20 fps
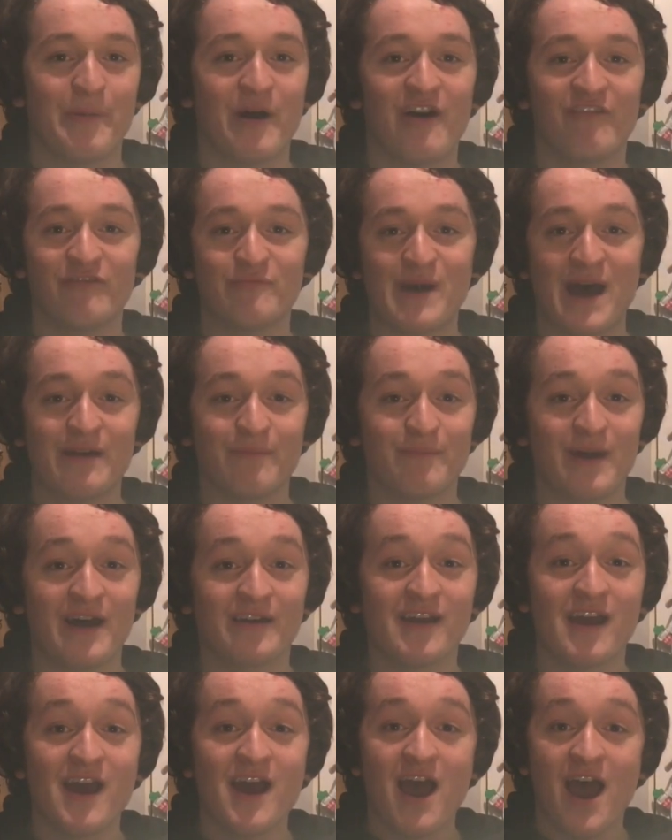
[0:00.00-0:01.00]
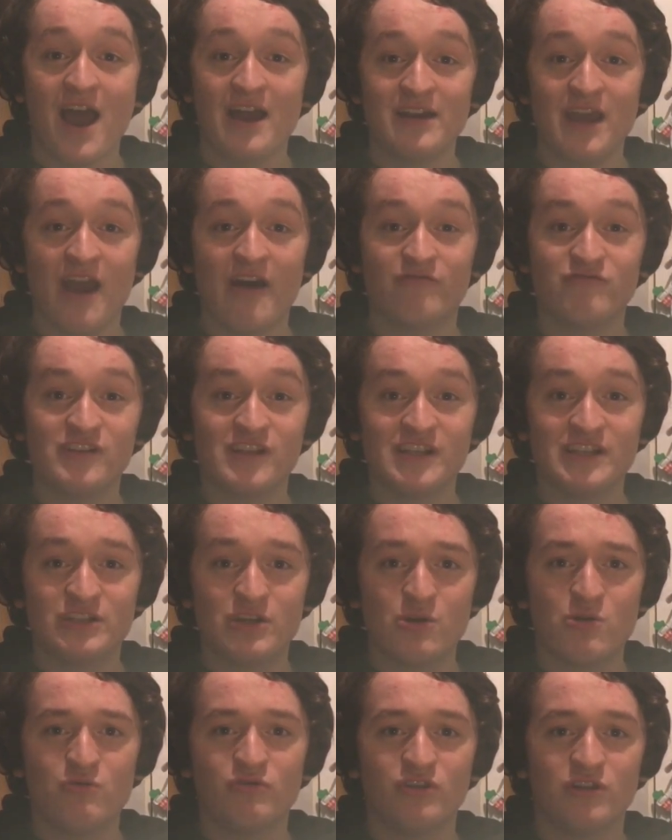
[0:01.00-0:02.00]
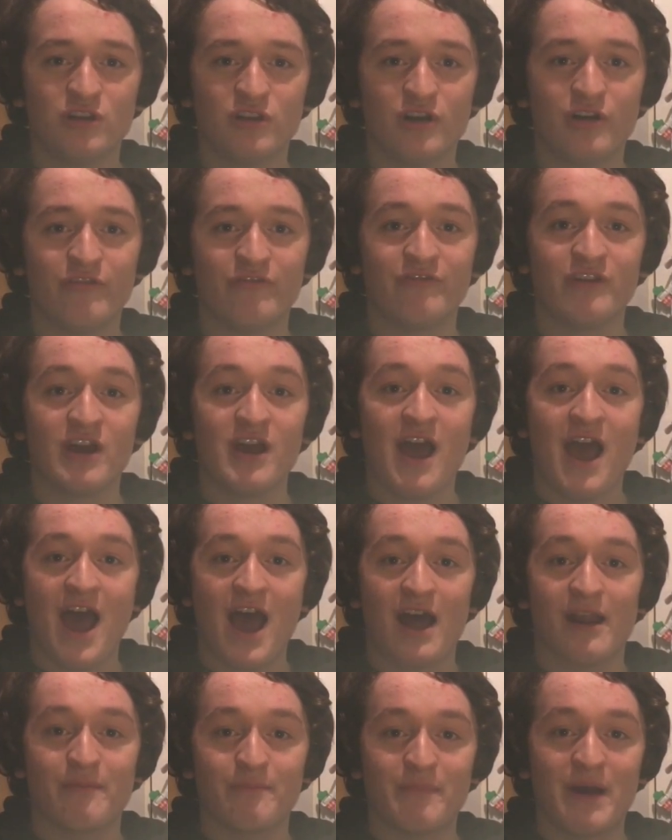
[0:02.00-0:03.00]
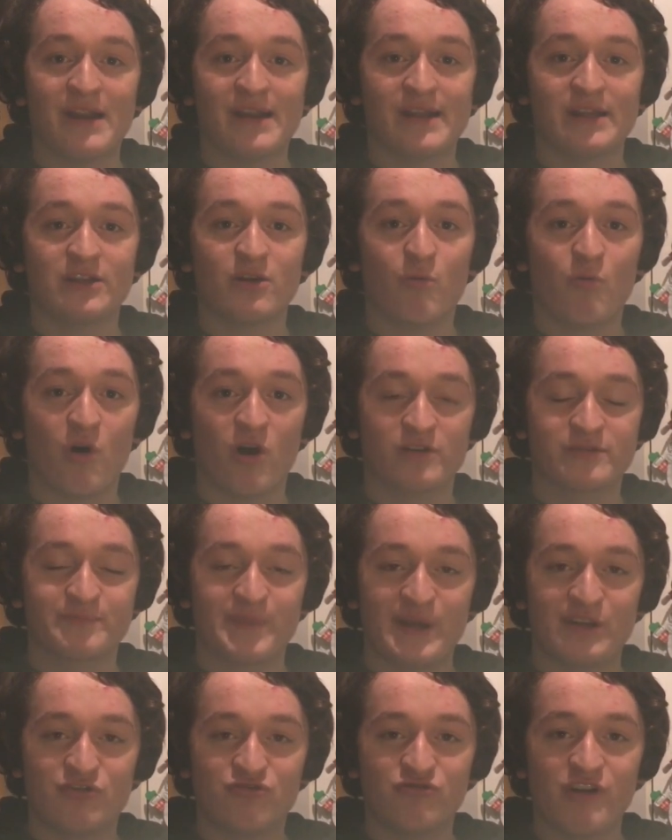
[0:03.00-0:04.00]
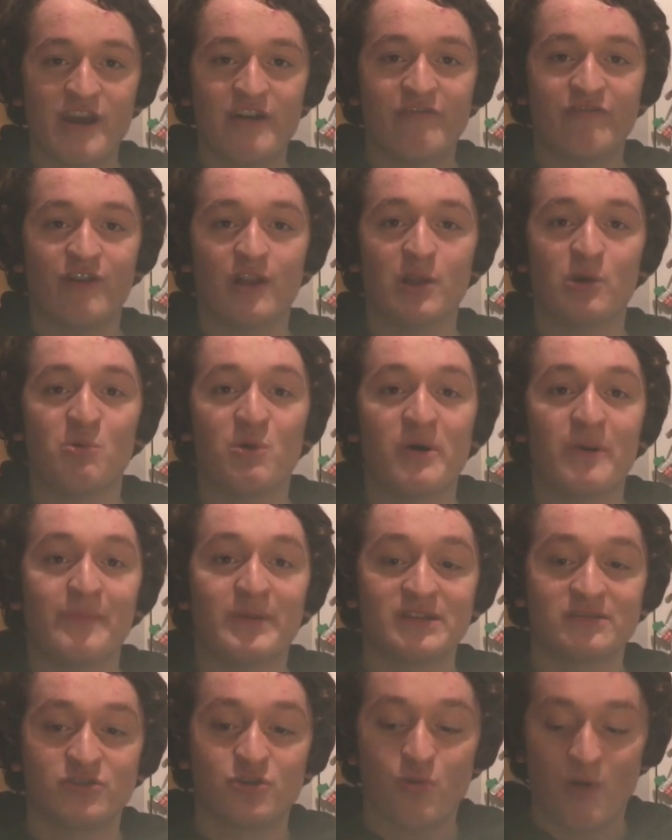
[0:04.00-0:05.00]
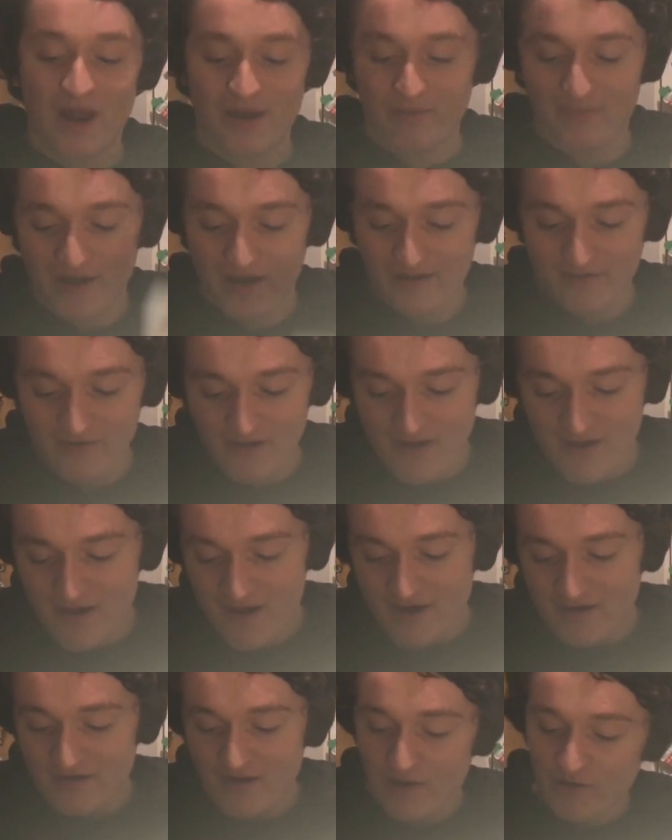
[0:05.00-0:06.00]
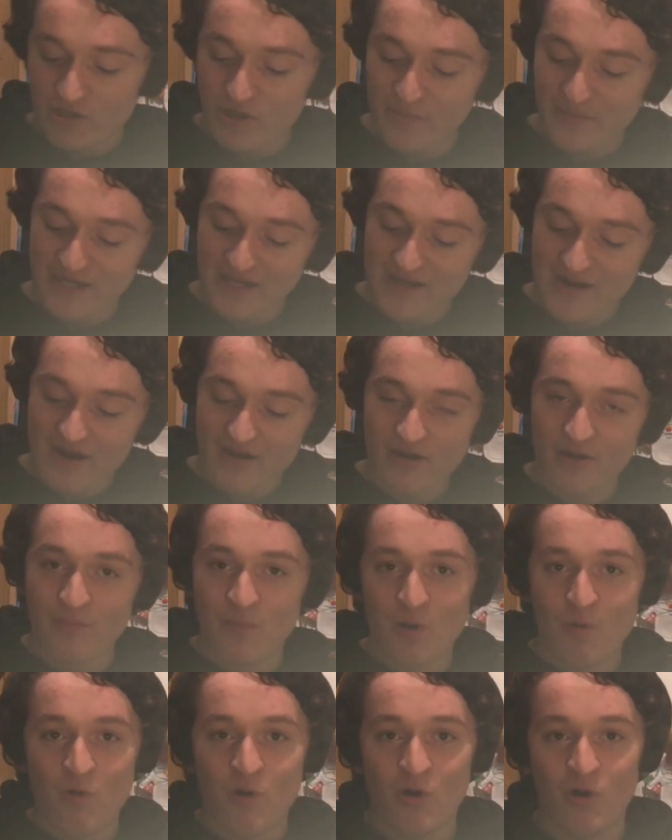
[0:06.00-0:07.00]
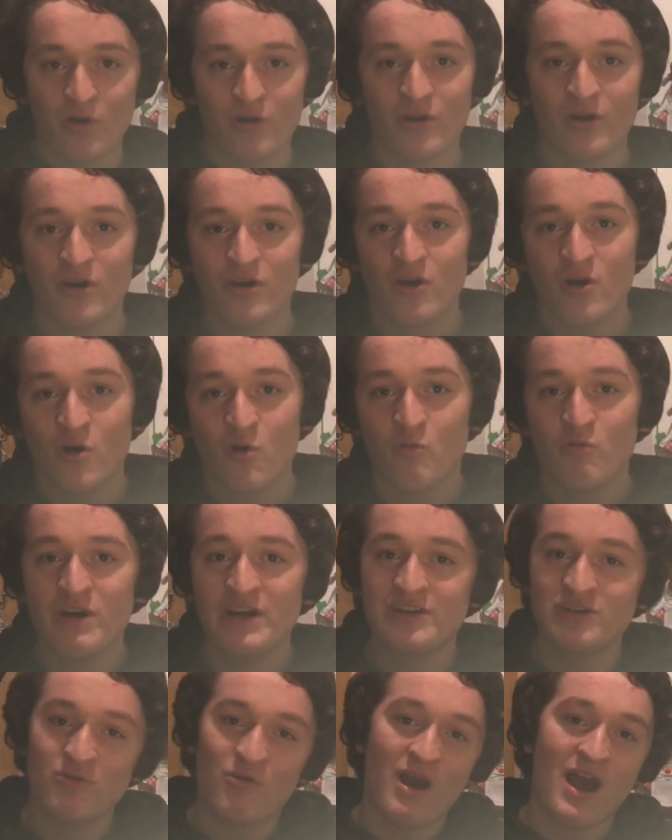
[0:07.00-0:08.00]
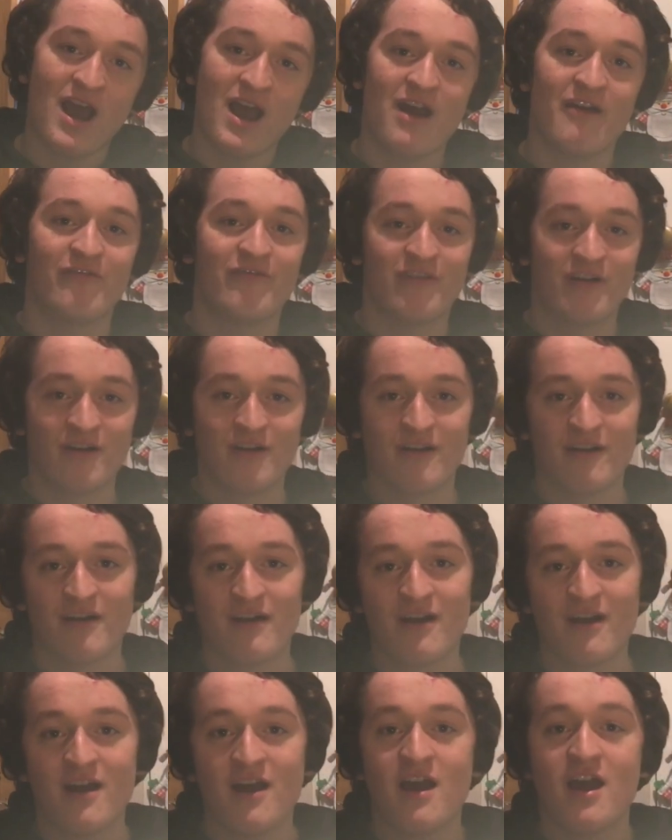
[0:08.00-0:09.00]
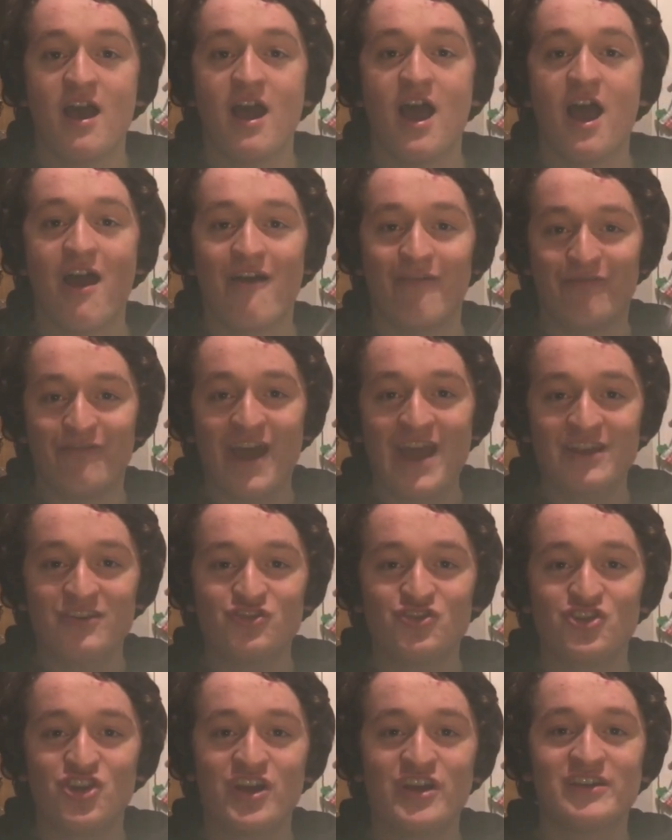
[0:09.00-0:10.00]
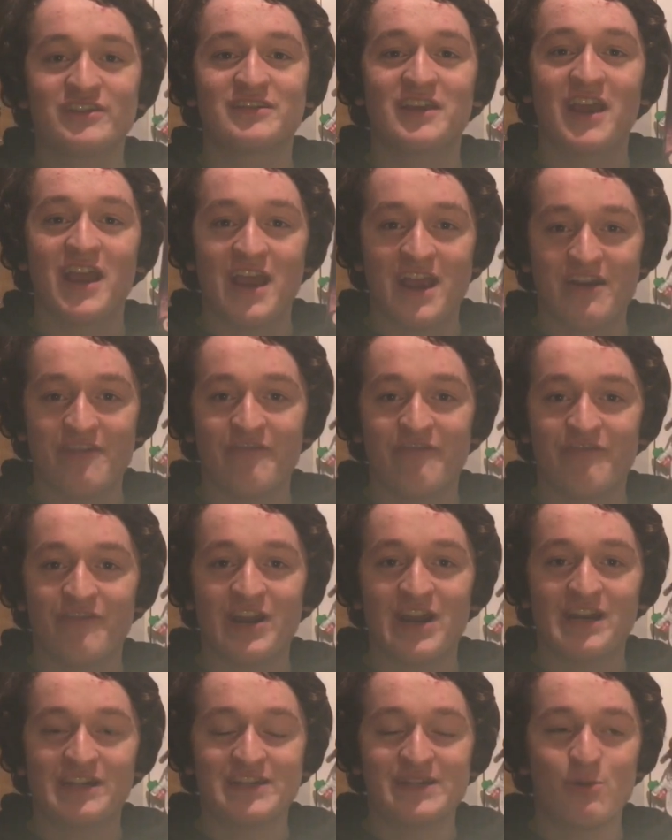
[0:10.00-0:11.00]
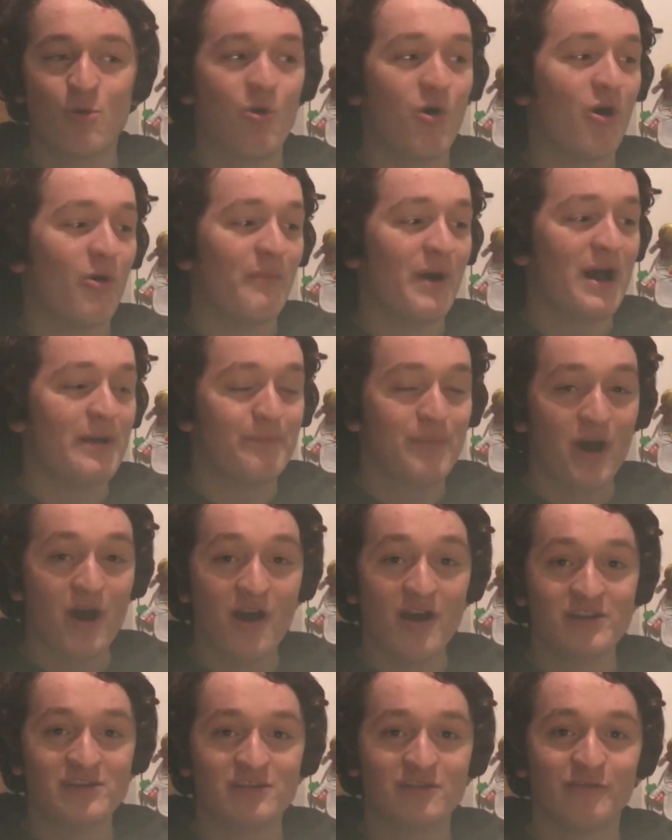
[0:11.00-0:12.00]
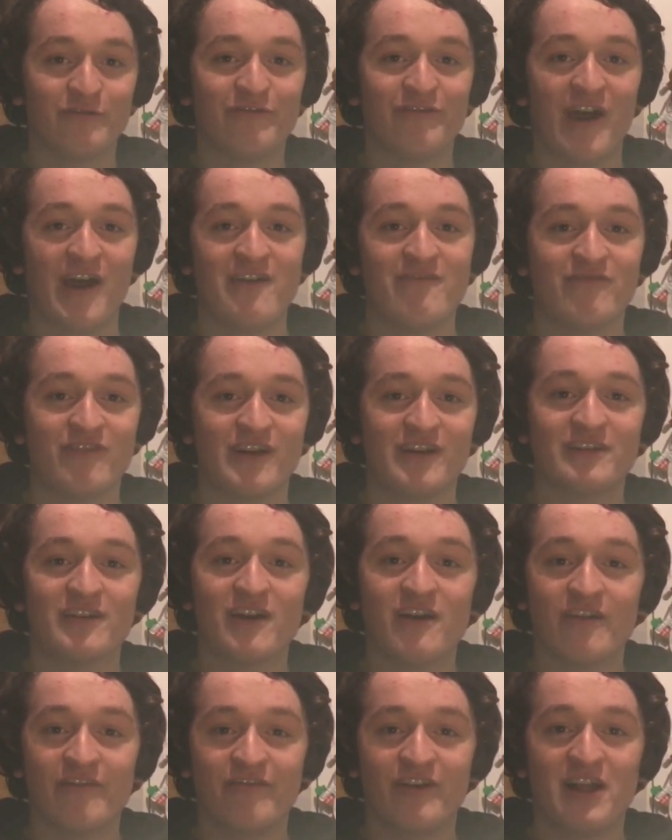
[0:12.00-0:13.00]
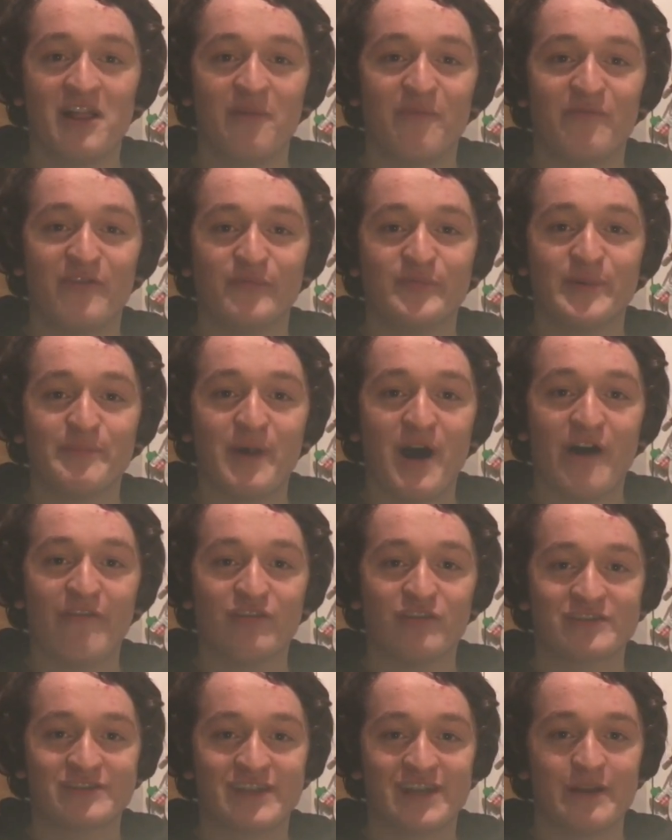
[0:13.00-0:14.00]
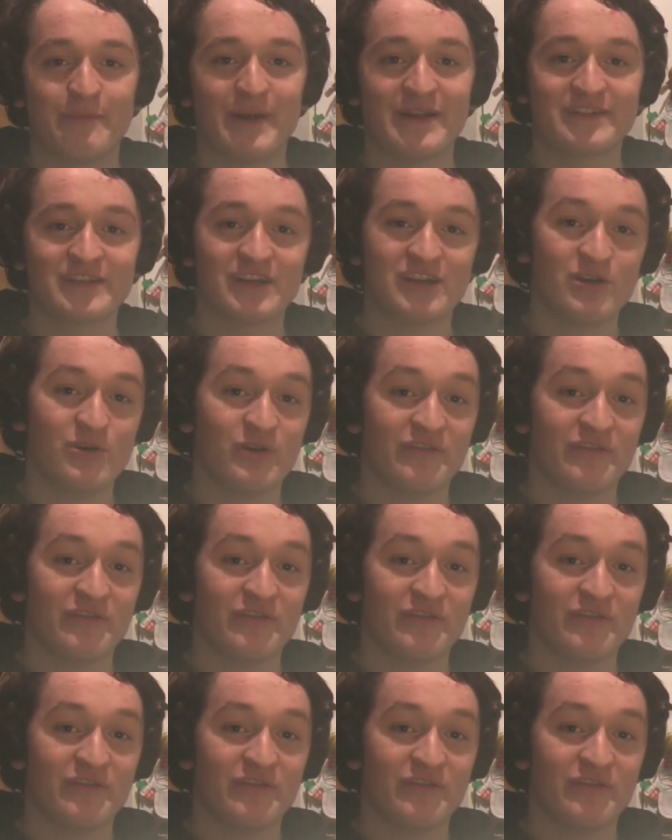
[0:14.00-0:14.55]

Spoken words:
apart from Ant-Man. And yeah, I really do love Ant-Man and the Wasp. A great follow-up to Ant-Man. Now, coming in at number 1, we do have Avengers Infinity War, my personal favourite film from the Marvel Cinematic